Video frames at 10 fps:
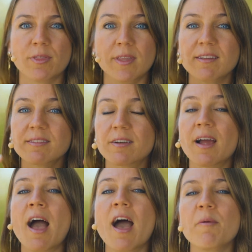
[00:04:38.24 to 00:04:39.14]
things that are
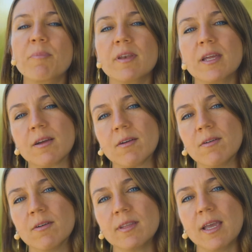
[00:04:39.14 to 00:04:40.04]
happening
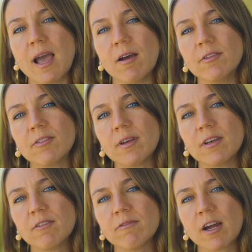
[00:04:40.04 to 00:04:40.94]
on the outside
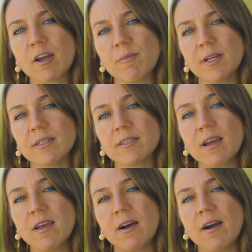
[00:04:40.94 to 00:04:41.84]
environment
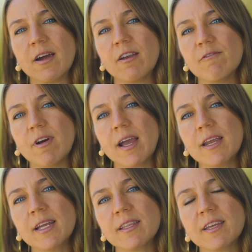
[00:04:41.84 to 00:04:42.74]
are
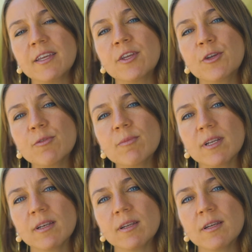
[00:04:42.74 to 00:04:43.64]
inviting the
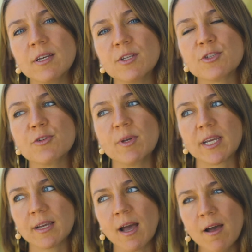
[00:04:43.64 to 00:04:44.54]
human to
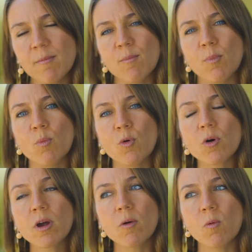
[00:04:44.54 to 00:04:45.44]
become
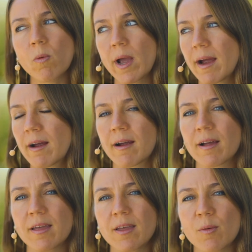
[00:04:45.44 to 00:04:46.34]
more aware,
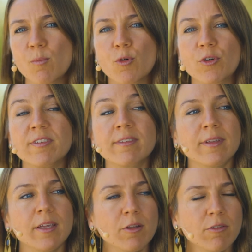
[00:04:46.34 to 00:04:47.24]
more
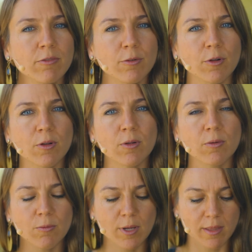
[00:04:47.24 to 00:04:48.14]
skillful
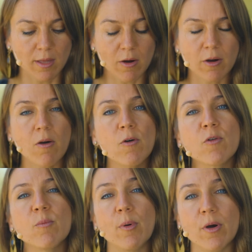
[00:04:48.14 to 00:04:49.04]
with our
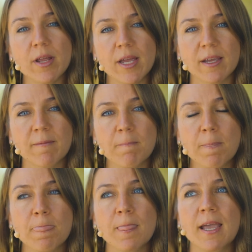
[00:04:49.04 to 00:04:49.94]
own body.
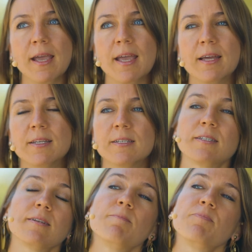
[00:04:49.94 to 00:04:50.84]
And